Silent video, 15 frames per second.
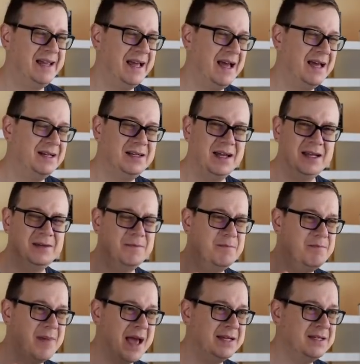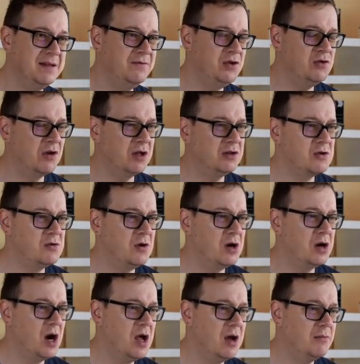get that massive view
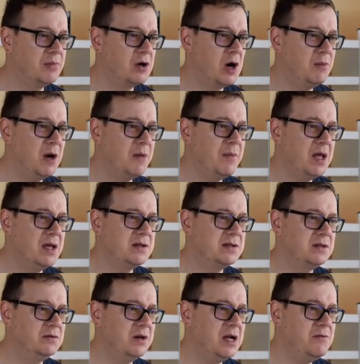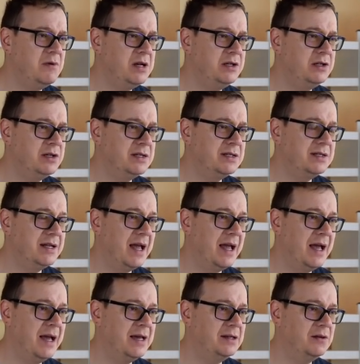controller problem. So I will just
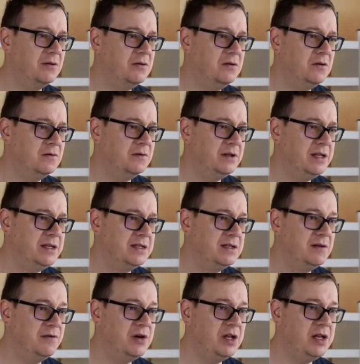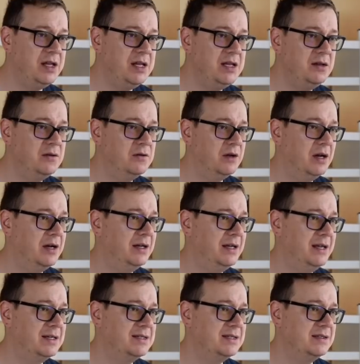add all of these three into an
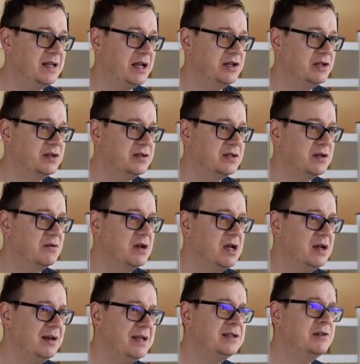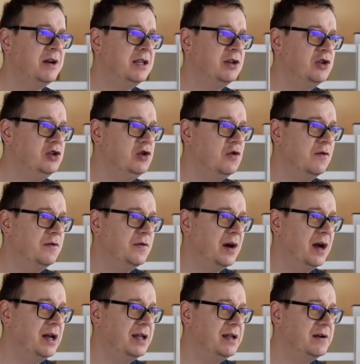extension. So let's create a new
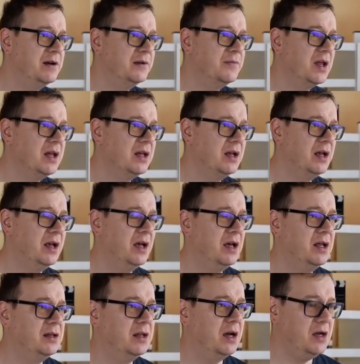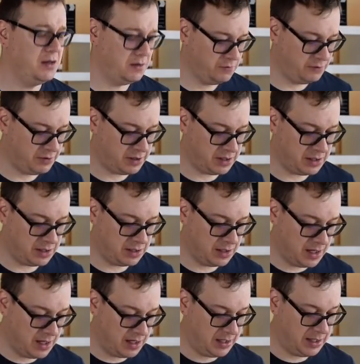file here and I will
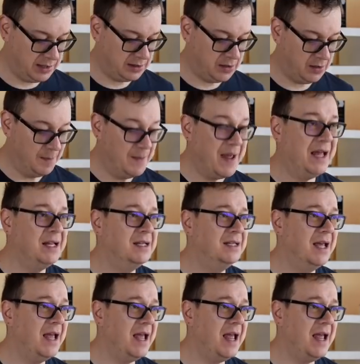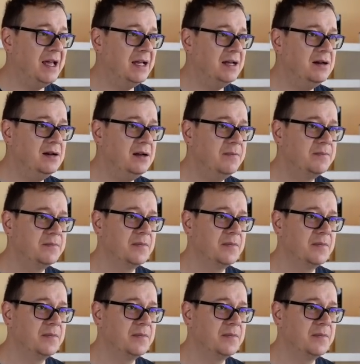hit Command N